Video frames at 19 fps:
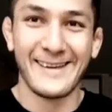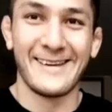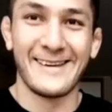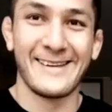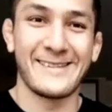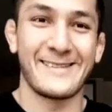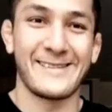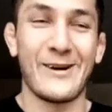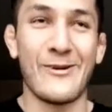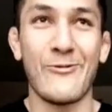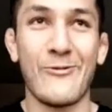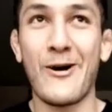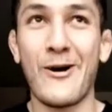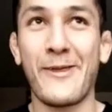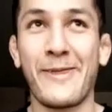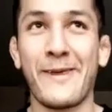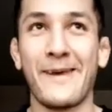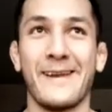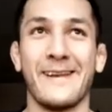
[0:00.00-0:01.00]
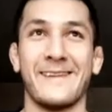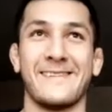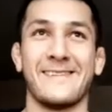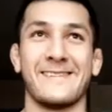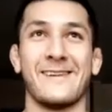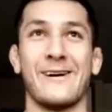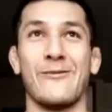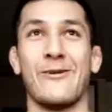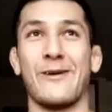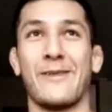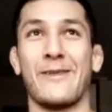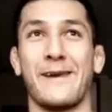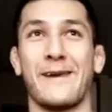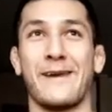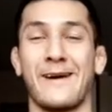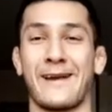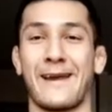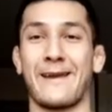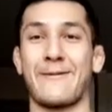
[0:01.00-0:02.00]
It's not worth it. It's not worth it. You're
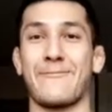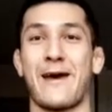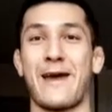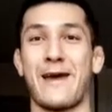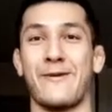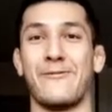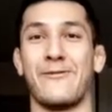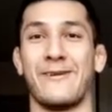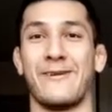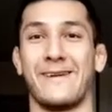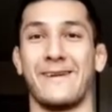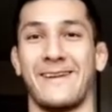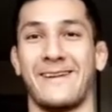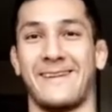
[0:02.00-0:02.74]
not getting paid for it.